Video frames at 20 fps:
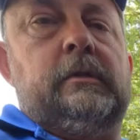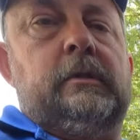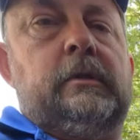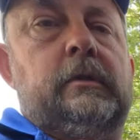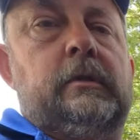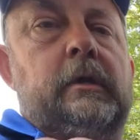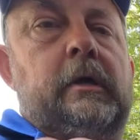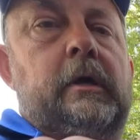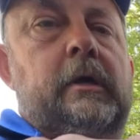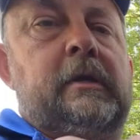
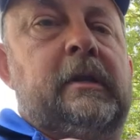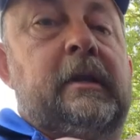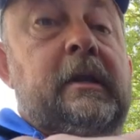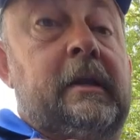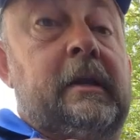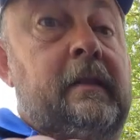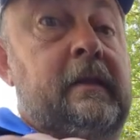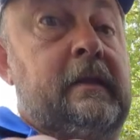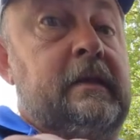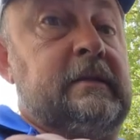then
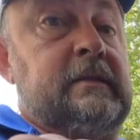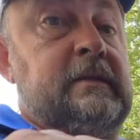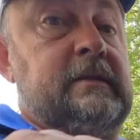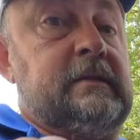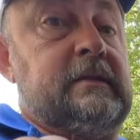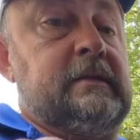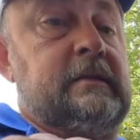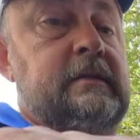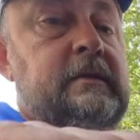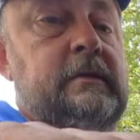getting
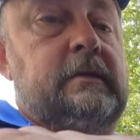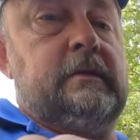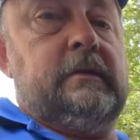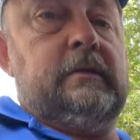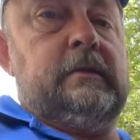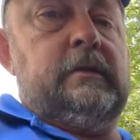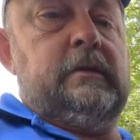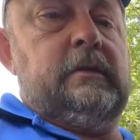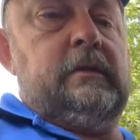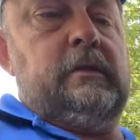this,
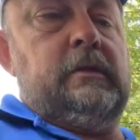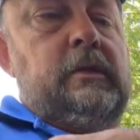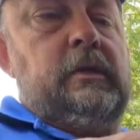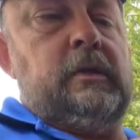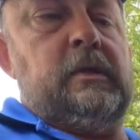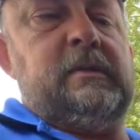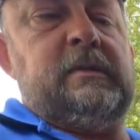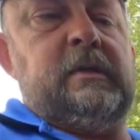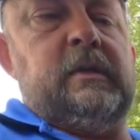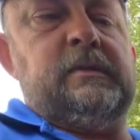and
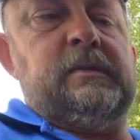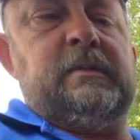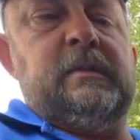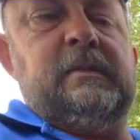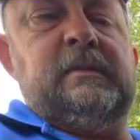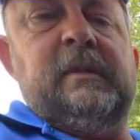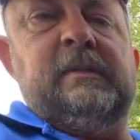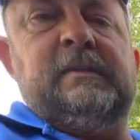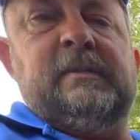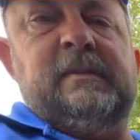you can tell
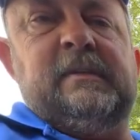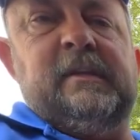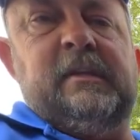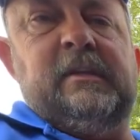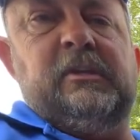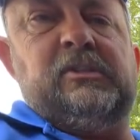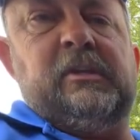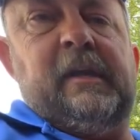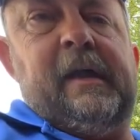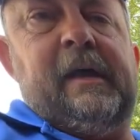it's a
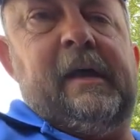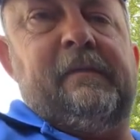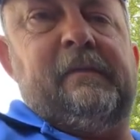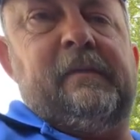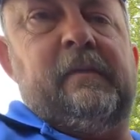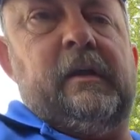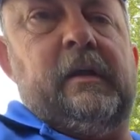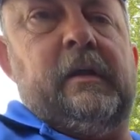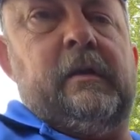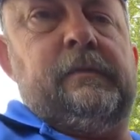D
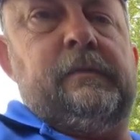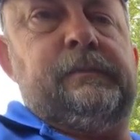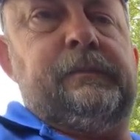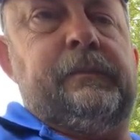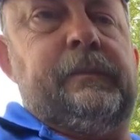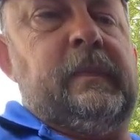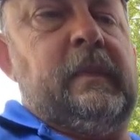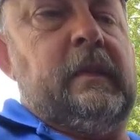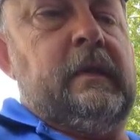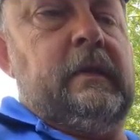shaft there.
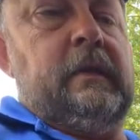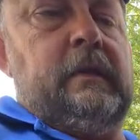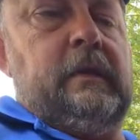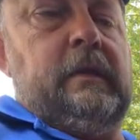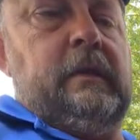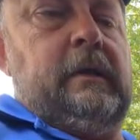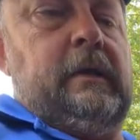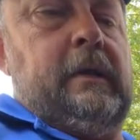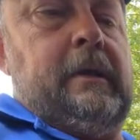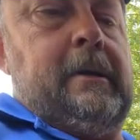
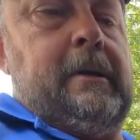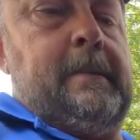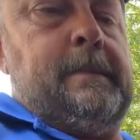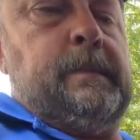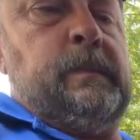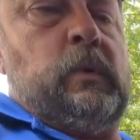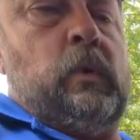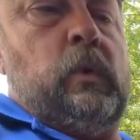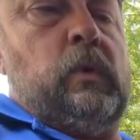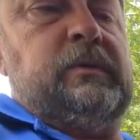
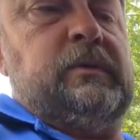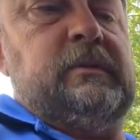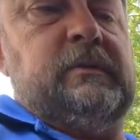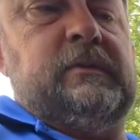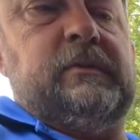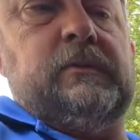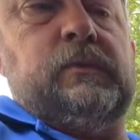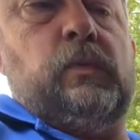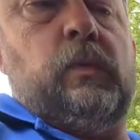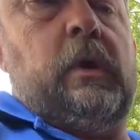Of course,
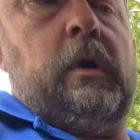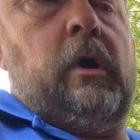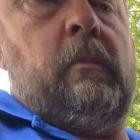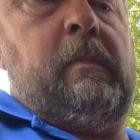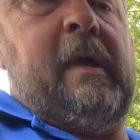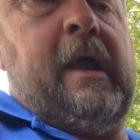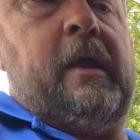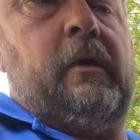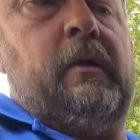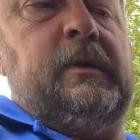this is where our
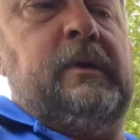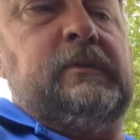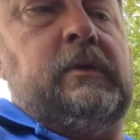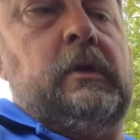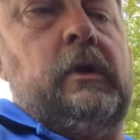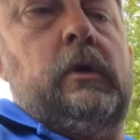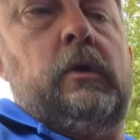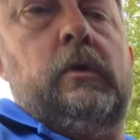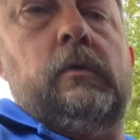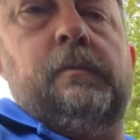batteries
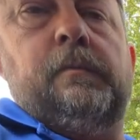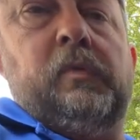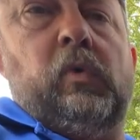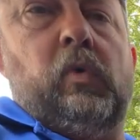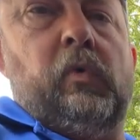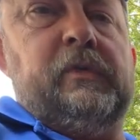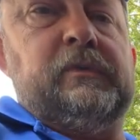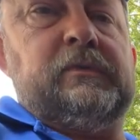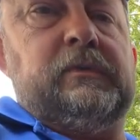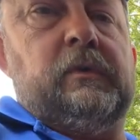go.
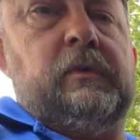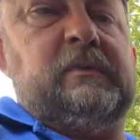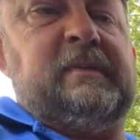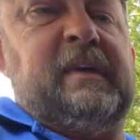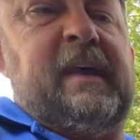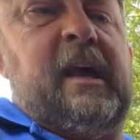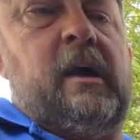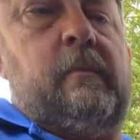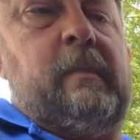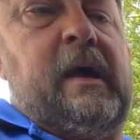Pull this little
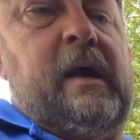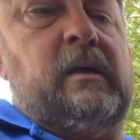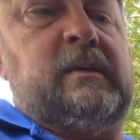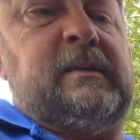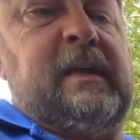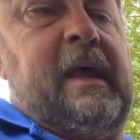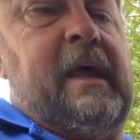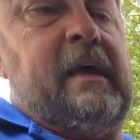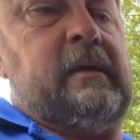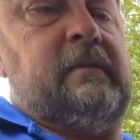tab
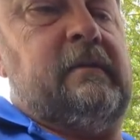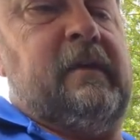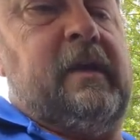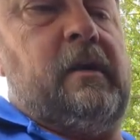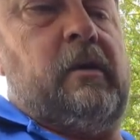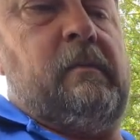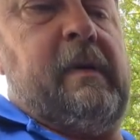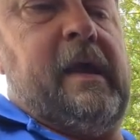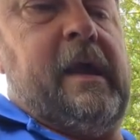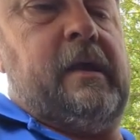out to
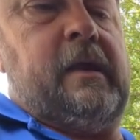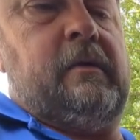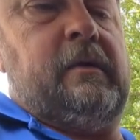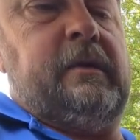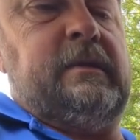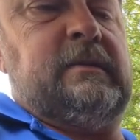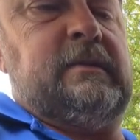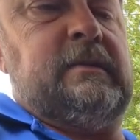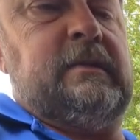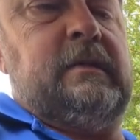activate our
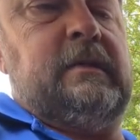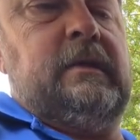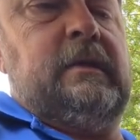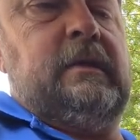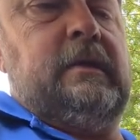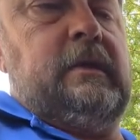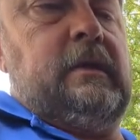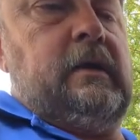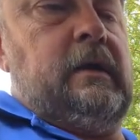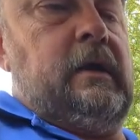batteries,
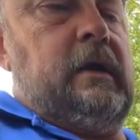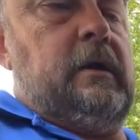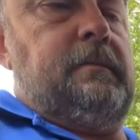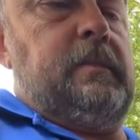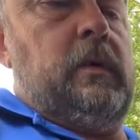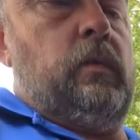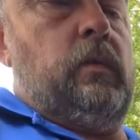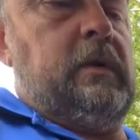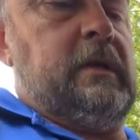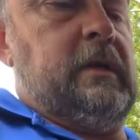
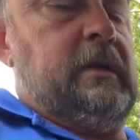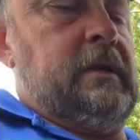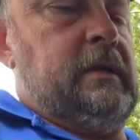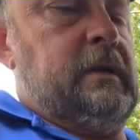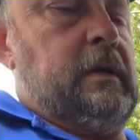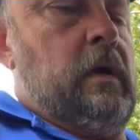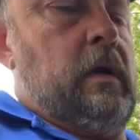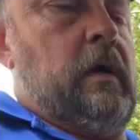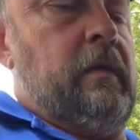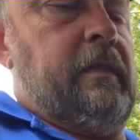but we'll get
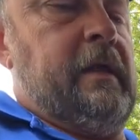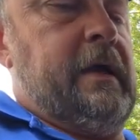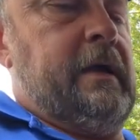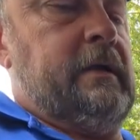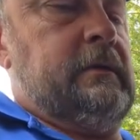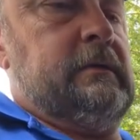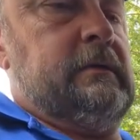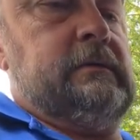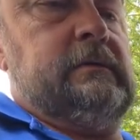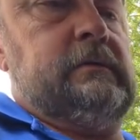into all that.